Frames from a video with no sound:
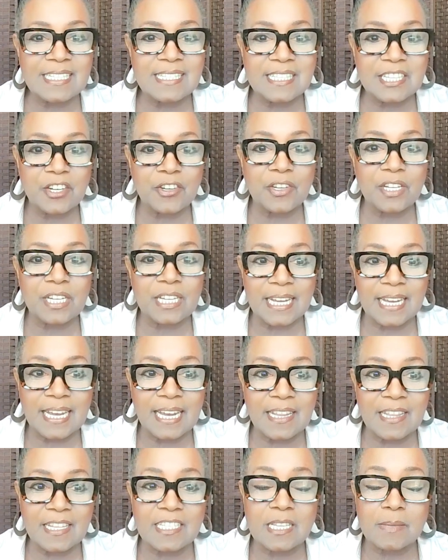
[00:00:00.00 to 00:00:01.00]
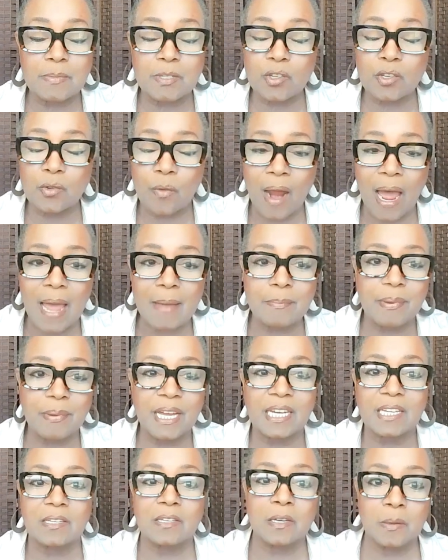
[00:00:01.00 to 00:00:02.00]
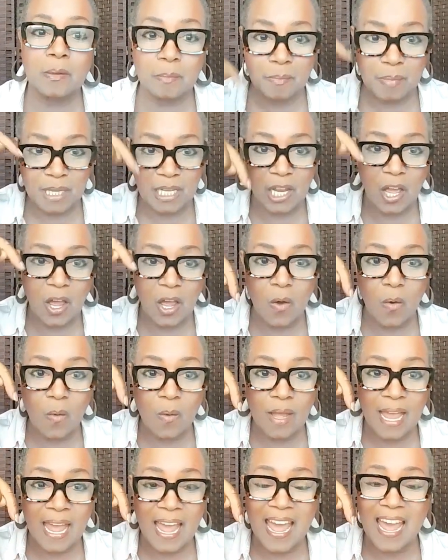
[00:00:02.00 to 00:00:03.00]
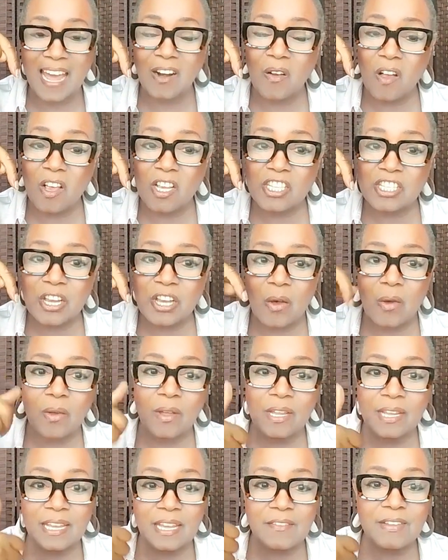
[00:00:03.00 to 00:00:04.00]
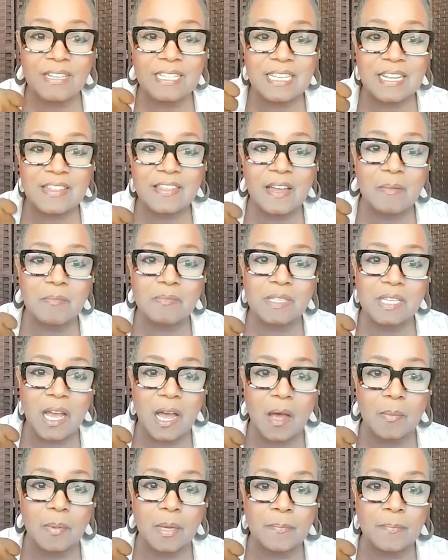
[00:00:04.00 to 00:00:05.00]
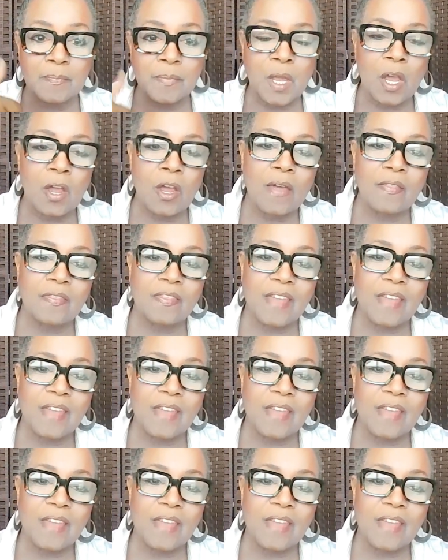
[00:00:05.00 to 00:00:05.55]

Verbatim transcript: please consider clicking the subscribe button below and also give us a thumbs up.